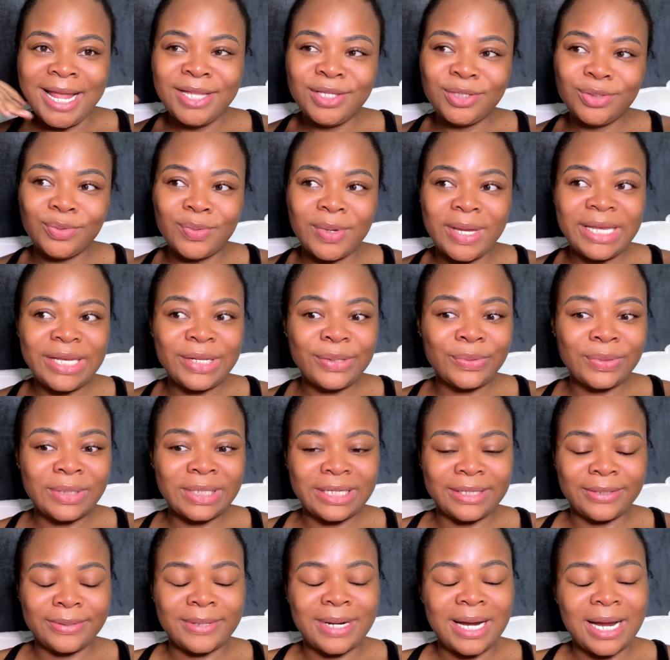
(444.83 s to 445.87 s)
To anyone
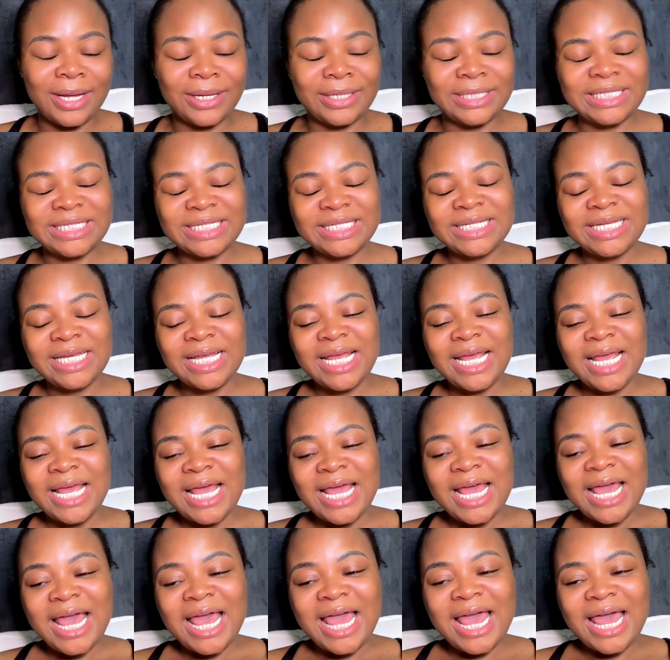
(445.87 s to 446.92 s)
around.
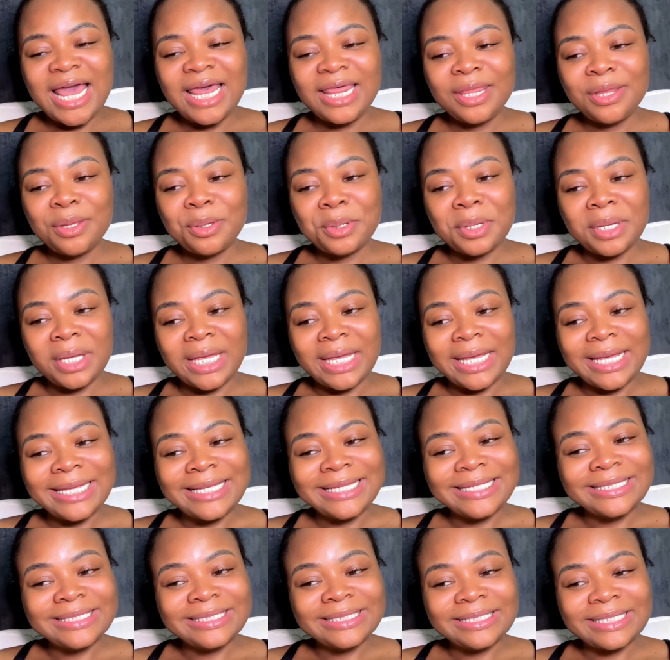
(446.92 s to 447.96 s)

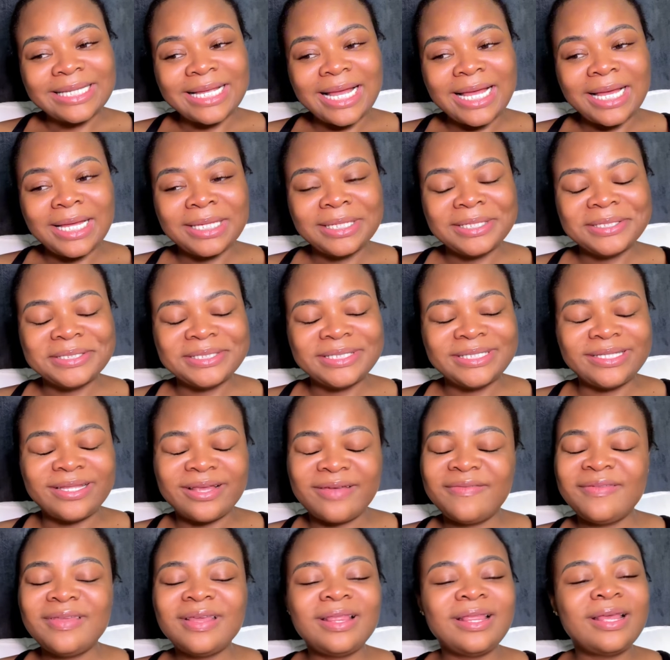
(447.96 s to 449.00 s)
Anyways, I'll
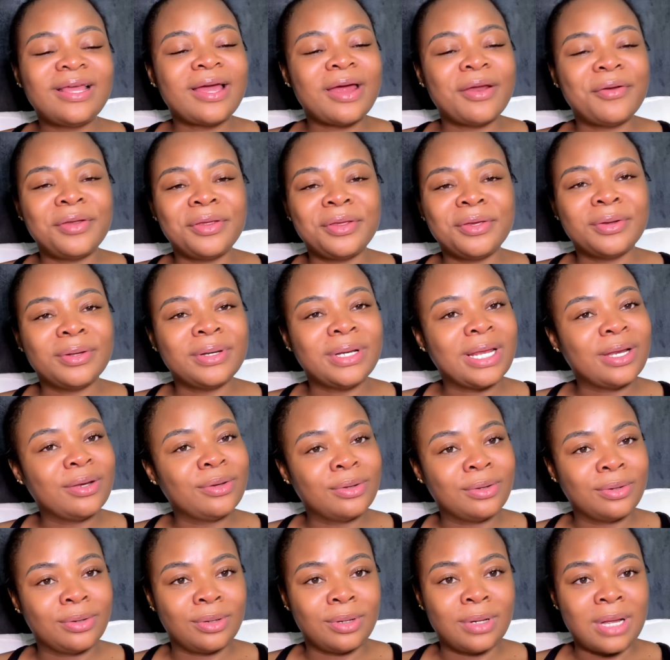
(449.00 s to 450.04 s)
definitely carry you all
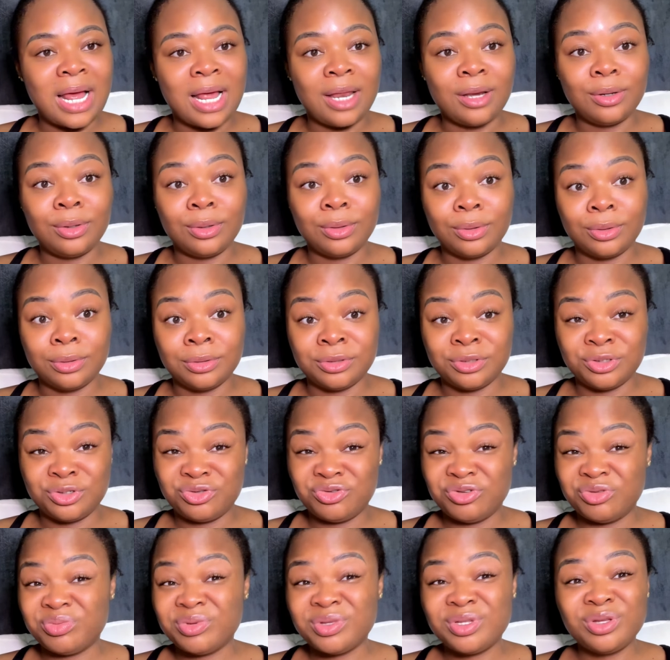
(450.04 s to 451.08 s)
along on this
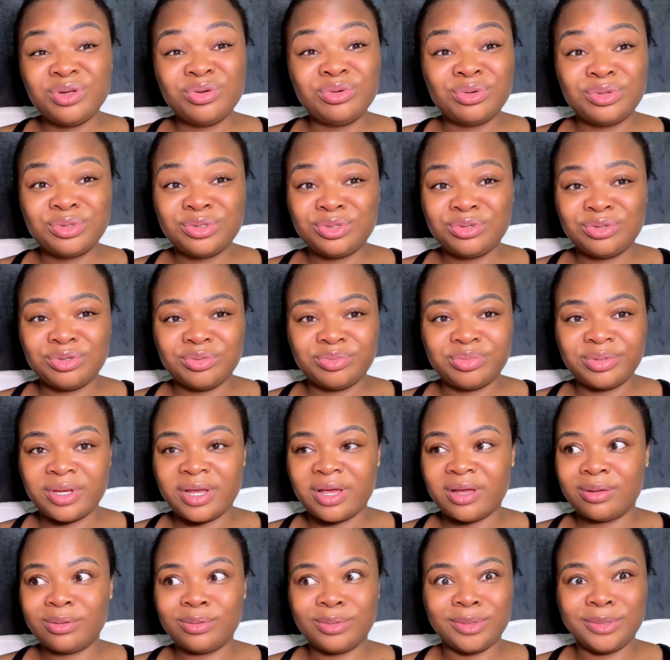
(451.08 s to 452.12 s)
trip. It's a road trip,
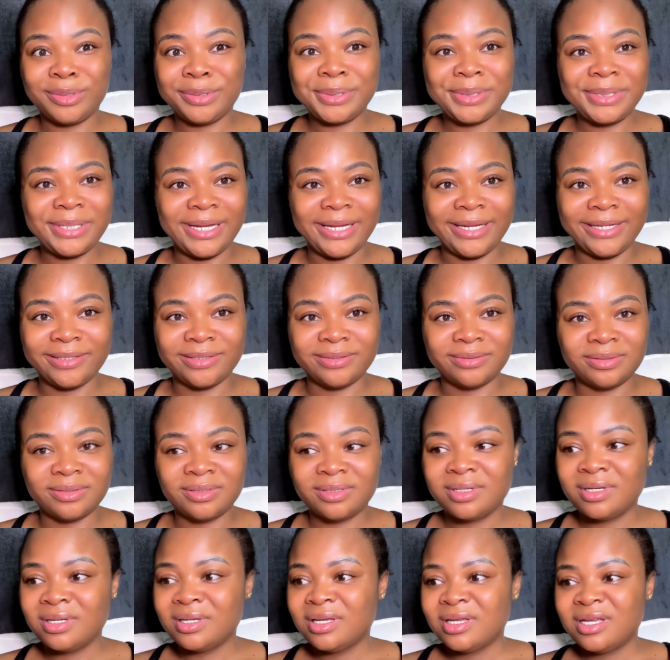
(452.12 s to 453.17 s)
yeah. We're not flying.
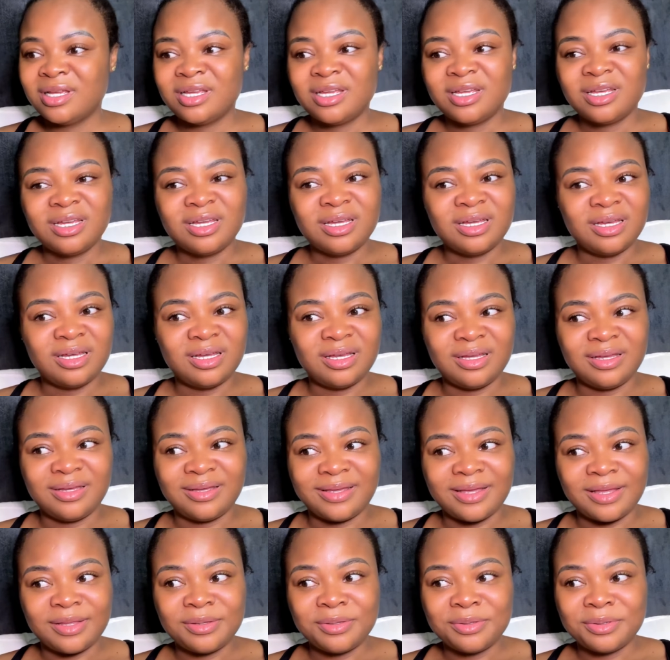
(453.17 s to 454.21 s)

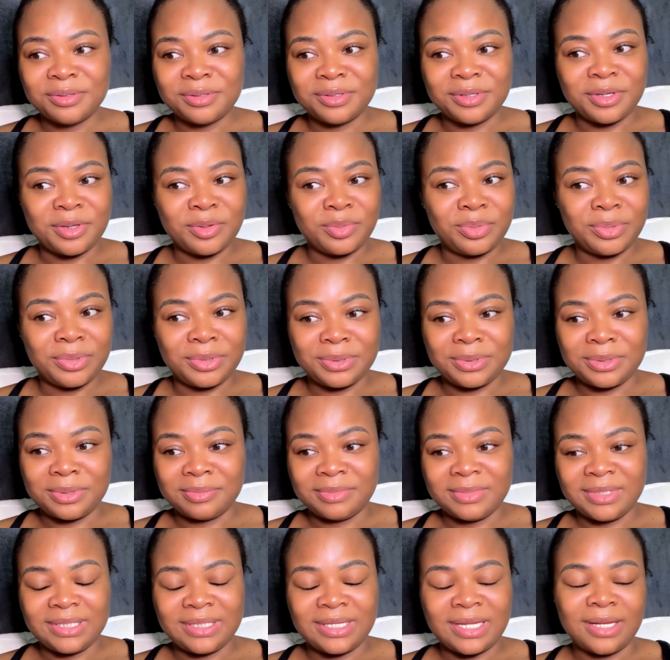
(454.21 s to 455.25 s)
Getting to the airport from
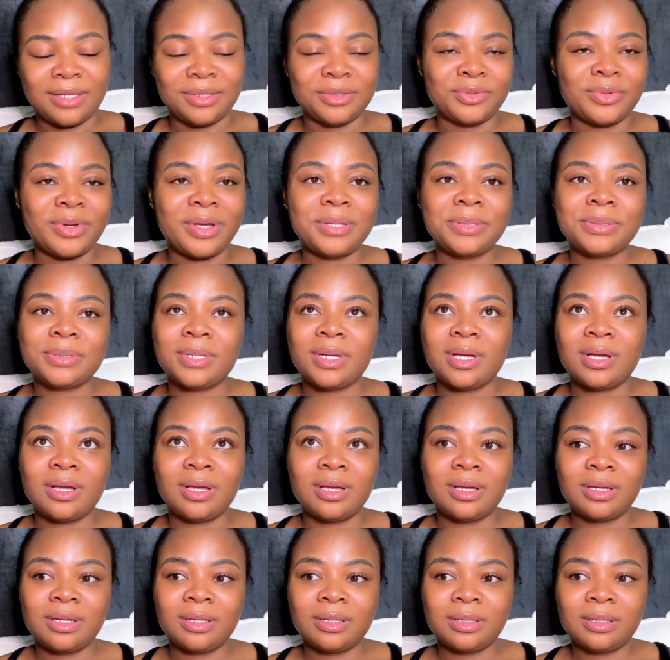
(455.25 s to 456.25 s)
this side is quite far.